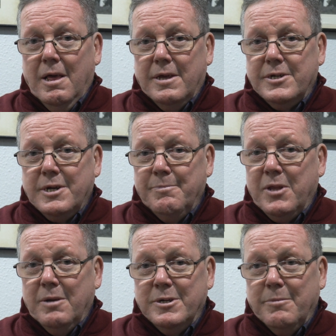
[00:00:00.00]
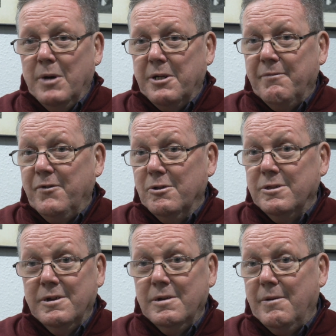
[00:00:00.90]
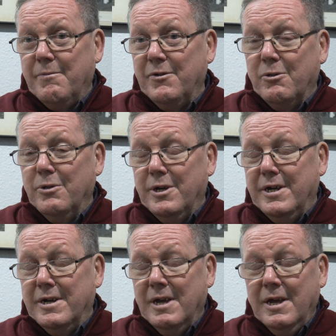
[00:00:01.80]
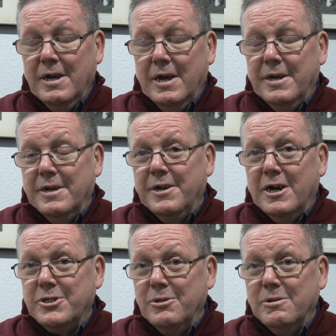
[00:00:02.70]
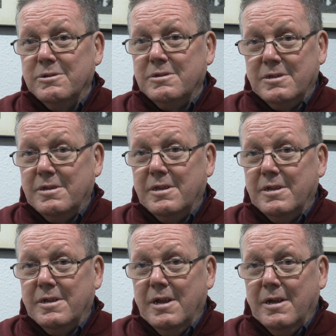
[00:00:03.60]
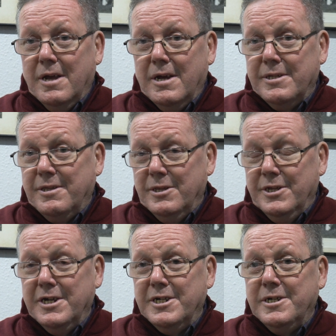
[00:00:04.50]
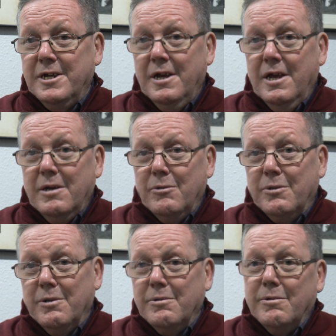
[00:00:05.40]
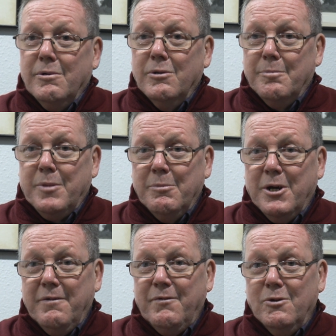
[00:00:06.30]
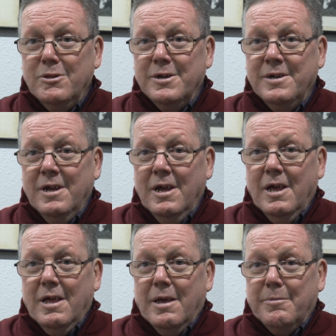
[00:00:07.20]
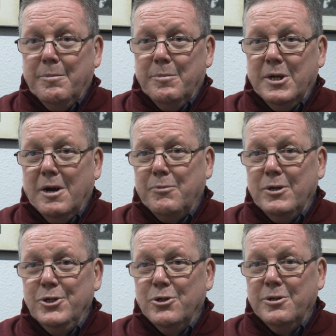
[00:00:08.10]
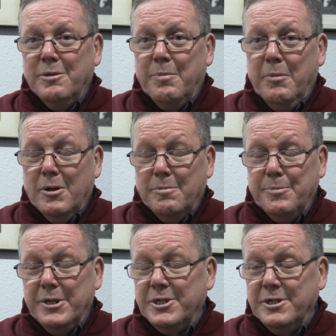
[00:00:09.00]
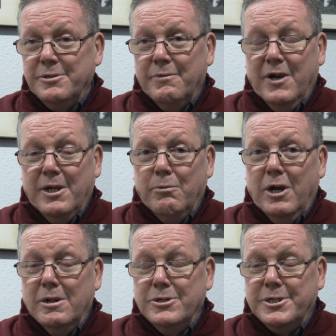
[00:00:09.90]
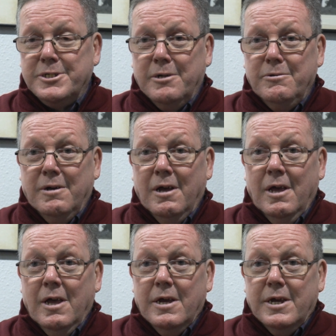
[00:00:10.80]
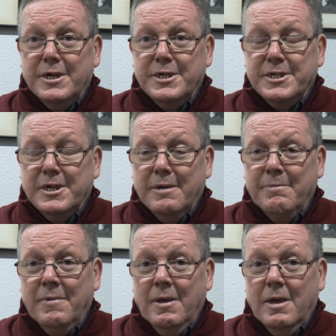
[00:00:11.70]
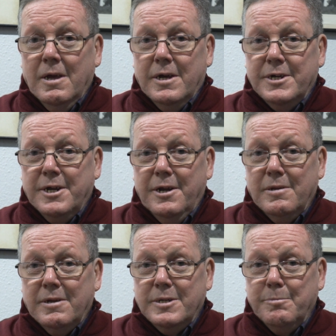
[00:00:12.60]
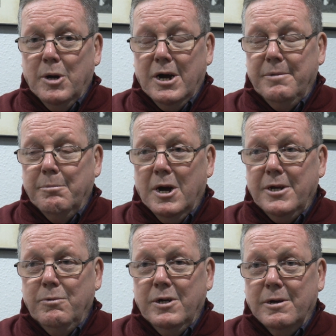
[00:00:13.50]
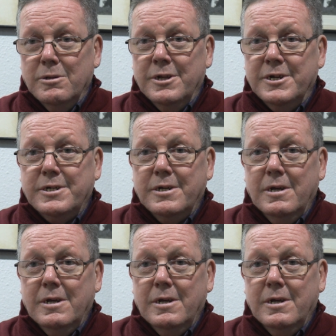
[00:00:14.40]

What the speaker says: sometimes at Murrayfield. If we go to international days, we'll go up to Murrayfield and meet up with John. And PC's not very well just now. He's in bad with illness.